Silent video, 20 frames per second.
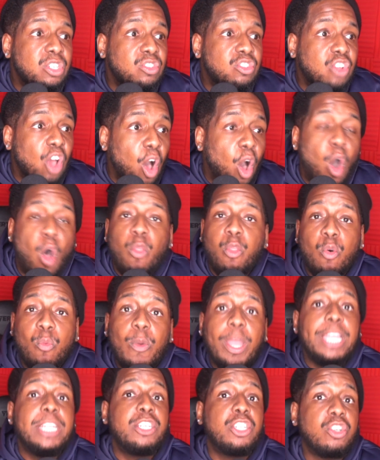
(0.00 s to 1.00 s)
all the
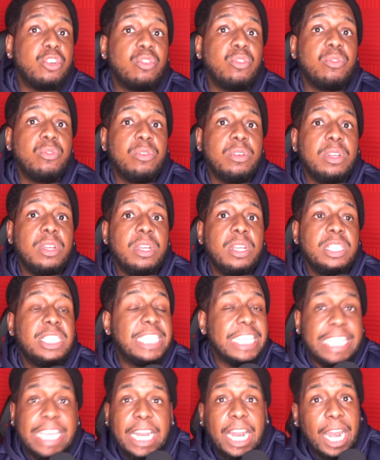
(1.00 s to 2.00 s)
way true to
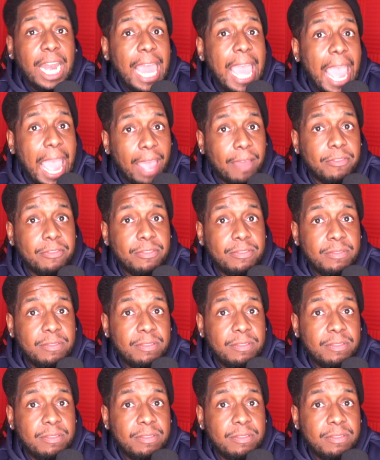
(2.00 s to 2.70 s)
get a laugh.